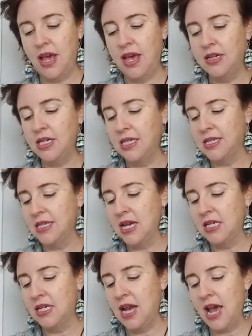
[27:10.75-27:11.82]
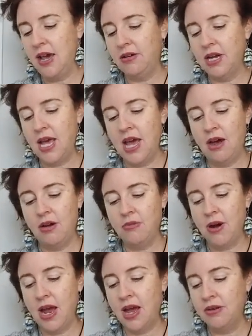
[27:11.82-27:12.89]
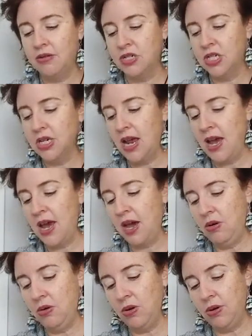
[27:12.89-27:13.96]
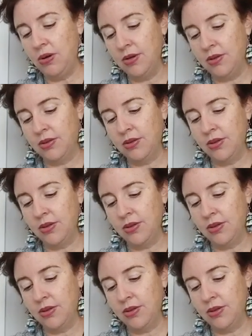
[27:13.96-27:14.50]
and extend it out now around our earth,